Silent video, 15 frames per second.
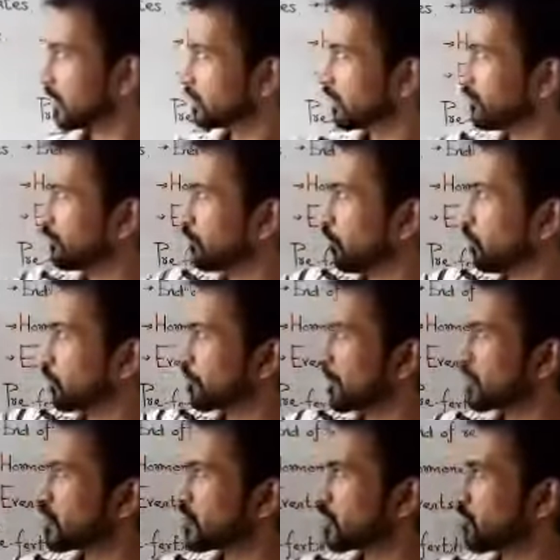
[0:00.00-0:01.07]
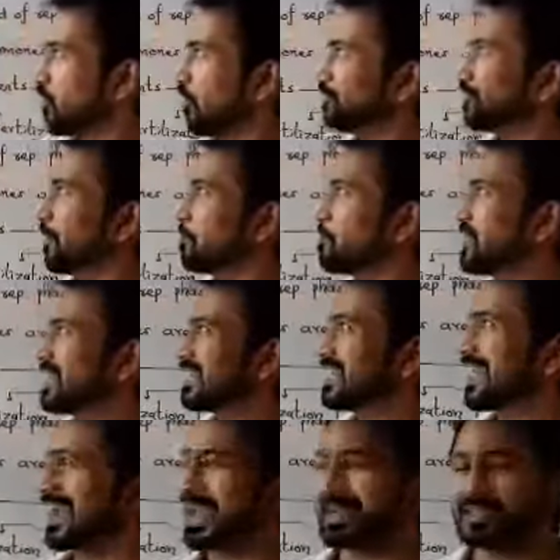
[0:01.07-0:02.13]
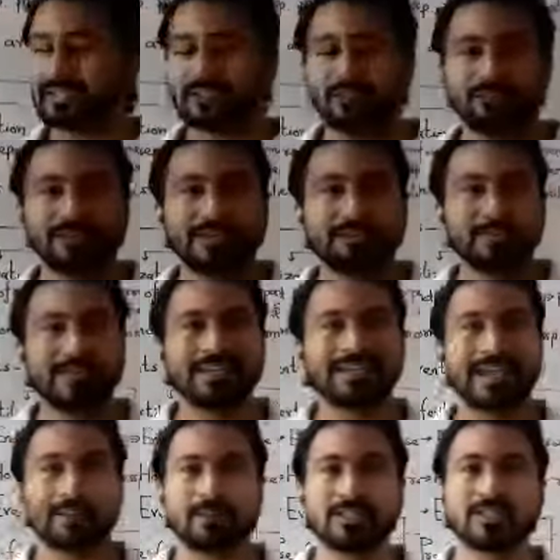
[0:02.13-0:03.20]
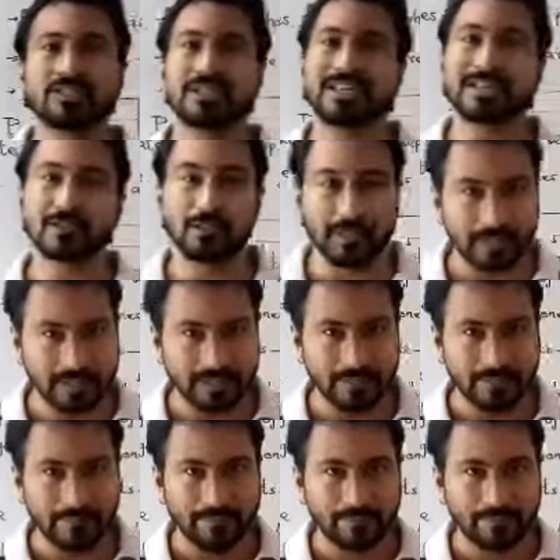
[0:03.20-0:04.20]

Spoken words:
the formation of the male and the female gametes takes place.